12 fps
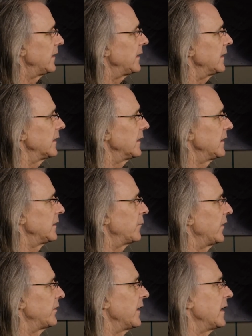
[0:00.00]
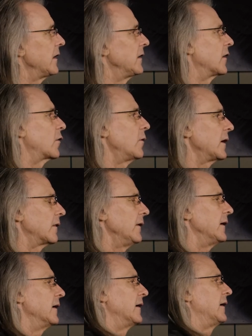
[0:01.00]
But then
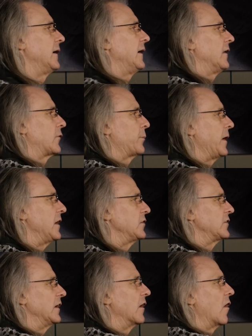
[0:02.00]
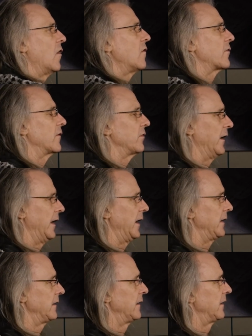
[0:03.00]
quickly it's pasting over
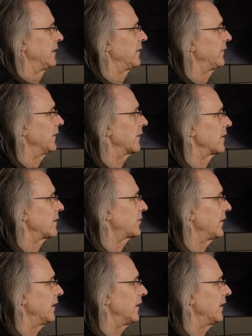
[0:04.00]
that the Earth